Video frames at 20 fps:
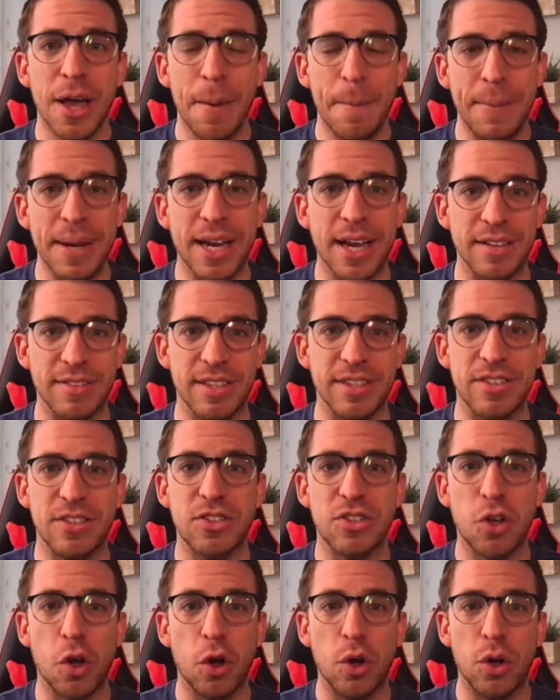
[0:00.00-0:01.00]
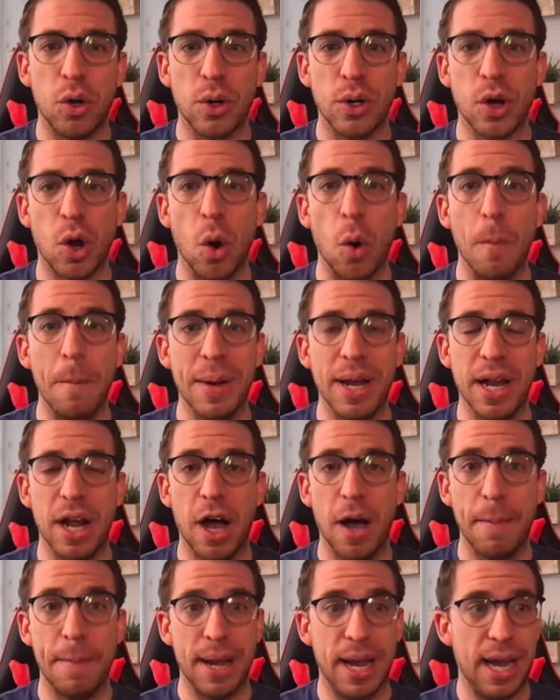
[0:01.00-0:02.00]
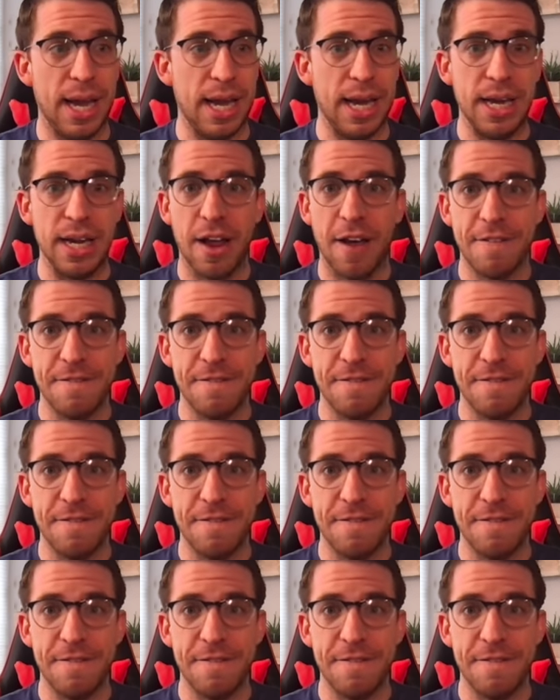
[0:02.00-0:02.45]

because this is going to open up a